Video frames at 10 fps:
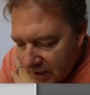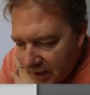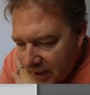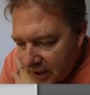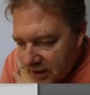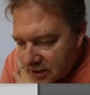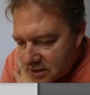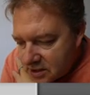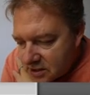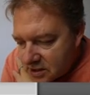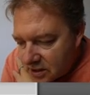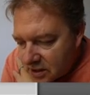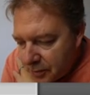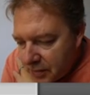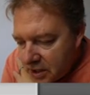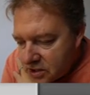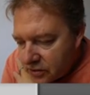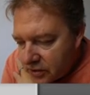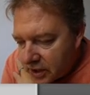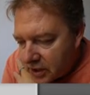and the
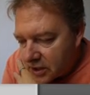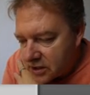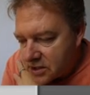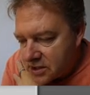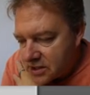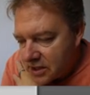metering in it just